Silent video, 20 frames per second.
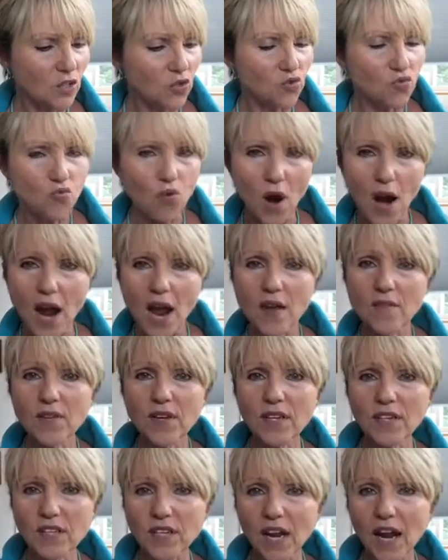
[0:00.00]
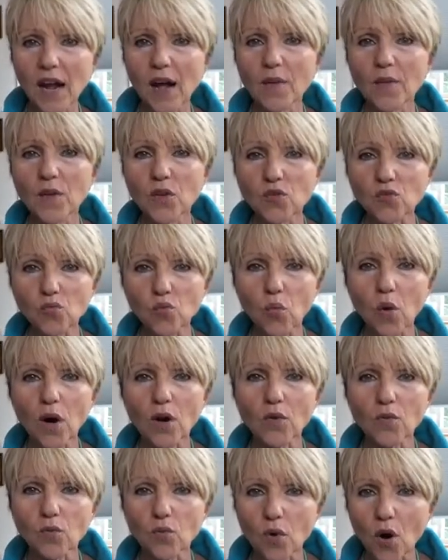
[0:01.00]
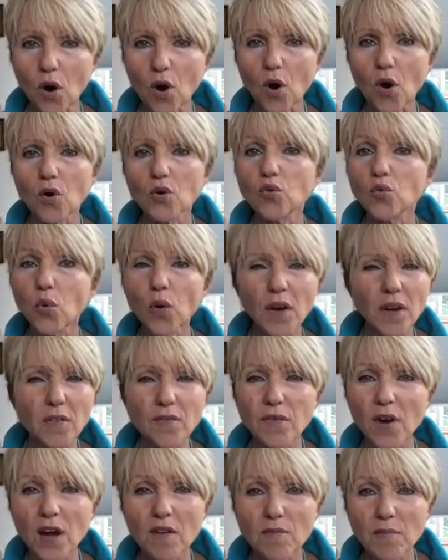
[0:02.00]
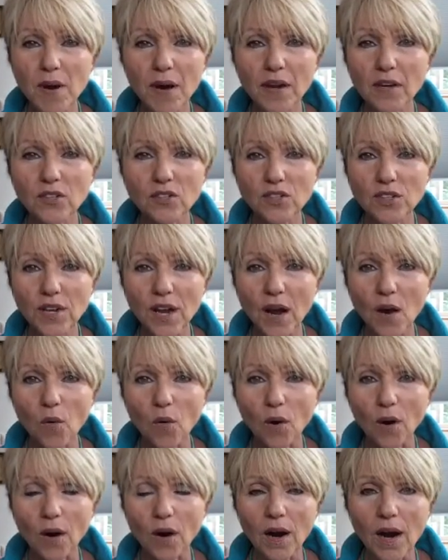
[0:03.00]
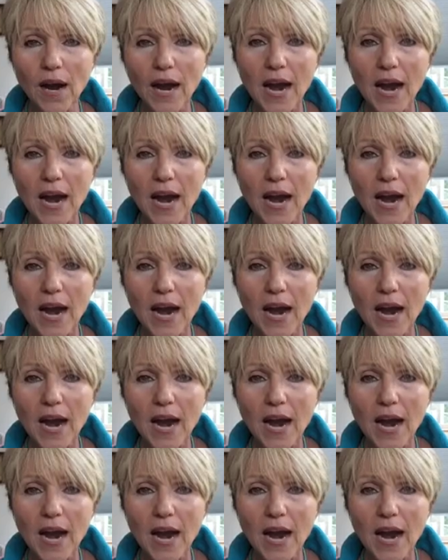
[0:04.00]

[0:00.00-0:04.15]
driving down this one road, 25 miles an hour,